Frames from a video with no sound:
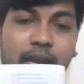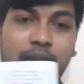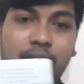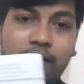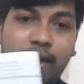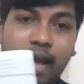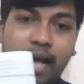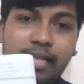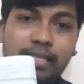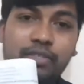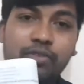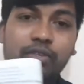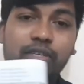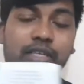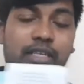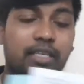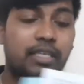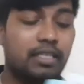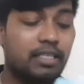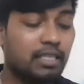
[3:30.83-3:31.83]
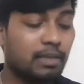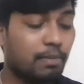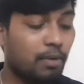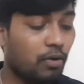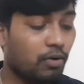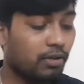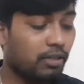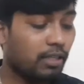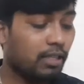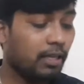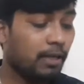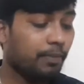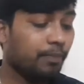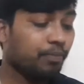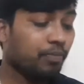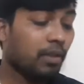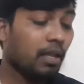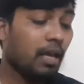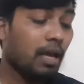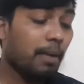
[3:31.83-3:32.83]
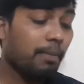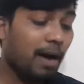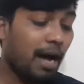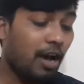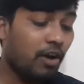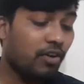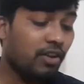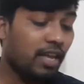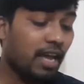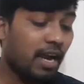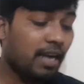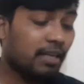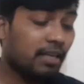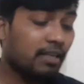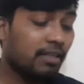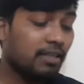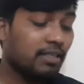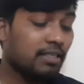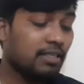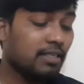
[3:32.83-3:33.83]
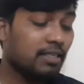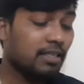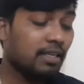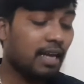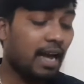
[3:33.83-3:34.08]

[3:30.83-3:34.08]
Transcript: Now last unit is about the bioreactors,